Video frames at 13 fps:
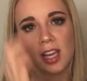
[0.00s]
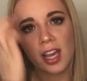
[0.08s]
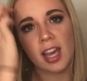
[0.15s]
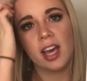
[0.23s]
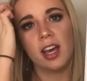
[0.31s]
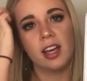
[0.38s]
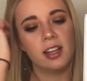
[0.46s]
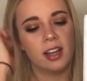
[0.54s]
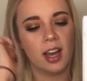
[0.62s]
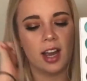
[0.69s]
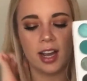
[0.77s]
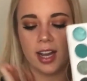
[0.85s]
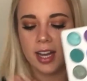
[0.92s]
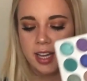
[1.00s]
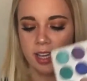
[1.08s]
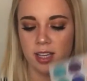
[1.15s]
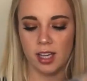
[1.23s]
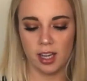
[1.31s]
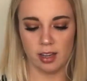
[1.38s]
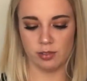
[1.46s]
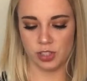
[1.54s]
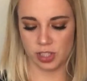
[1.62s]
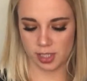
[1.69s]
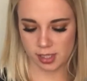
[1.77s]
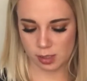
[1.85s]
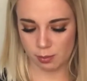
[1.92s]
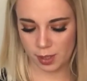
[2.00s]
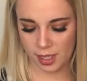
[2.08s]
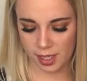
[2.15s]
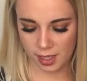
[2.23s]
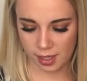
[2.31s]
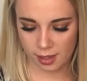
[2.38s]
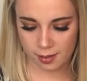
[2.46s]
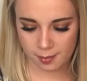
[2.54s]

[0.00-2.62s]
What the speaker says: and I have just been